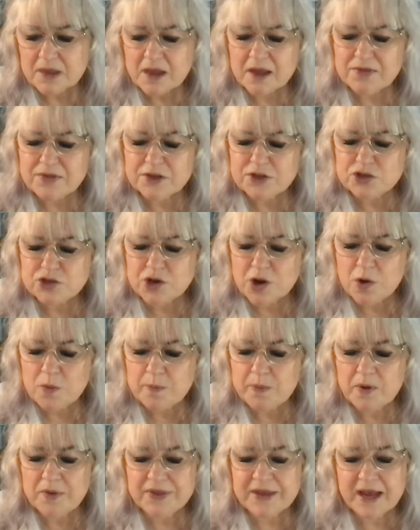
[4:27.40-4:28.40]
And the
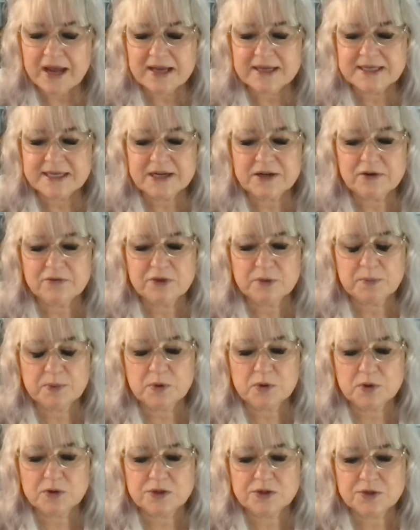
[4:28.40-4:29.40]
trope or the idea of the
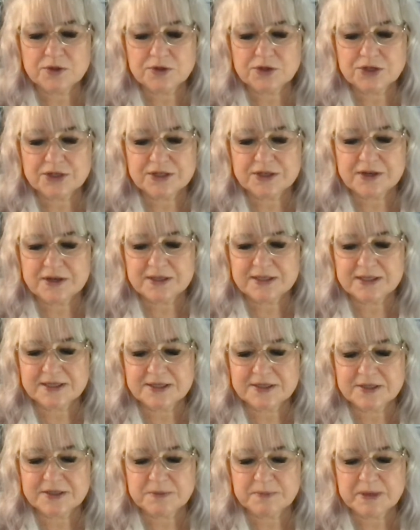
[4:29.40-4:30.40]
poor tortured
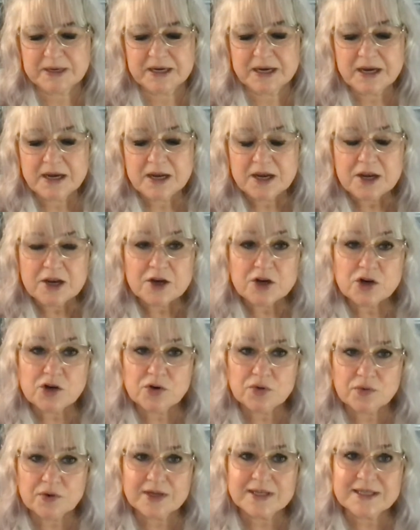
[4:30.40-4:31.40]
artist has been
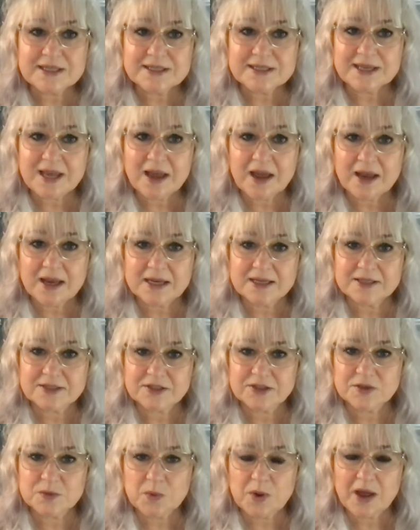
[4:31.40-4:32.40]
criticized
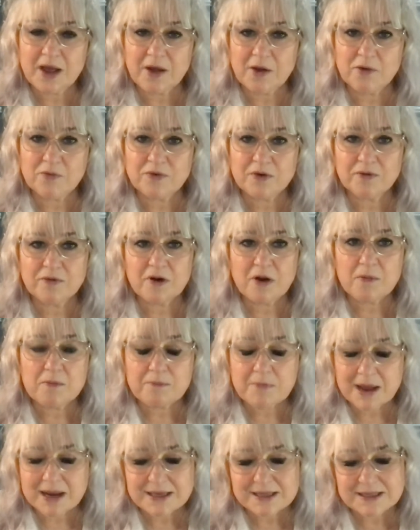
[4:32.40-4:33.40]
as well for
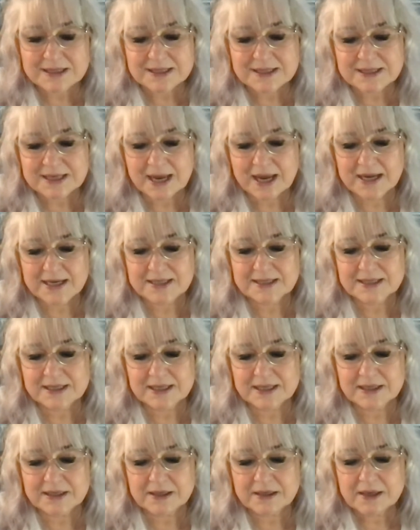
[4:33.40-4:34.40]

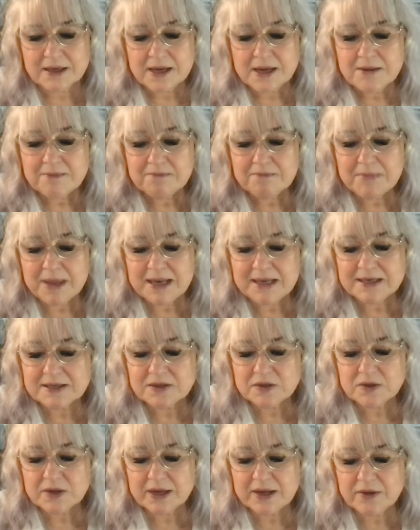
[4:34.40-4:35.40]
romanticizing
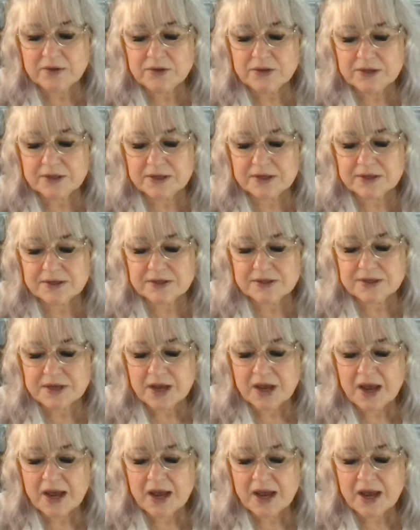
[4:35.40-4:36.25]
mental illness